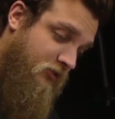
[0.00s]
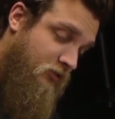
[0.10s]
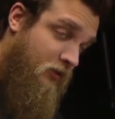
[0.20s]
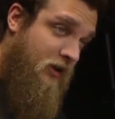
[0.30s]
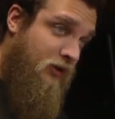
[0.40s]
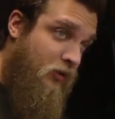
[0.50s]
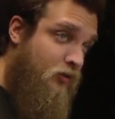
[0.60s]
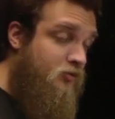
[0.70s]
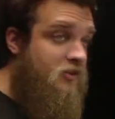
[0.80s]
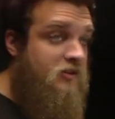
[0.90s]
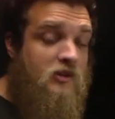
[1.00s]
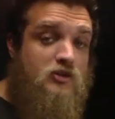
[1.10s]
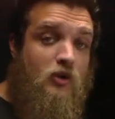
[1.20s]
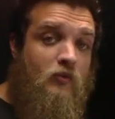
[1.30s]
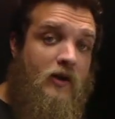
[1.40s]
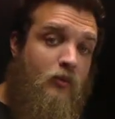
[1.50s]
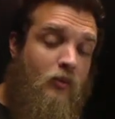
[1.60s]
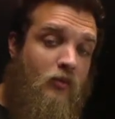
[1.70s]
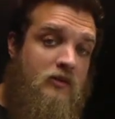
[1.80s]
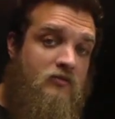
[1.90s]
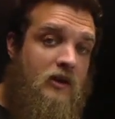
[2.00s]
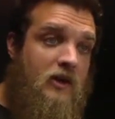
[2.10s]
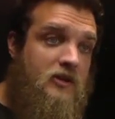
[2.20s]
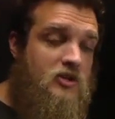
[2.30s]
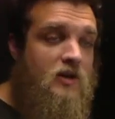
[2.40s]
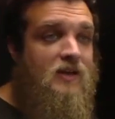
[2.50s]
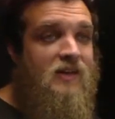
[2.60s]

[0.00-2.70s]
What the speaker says: So that includes the digital neck relief gauge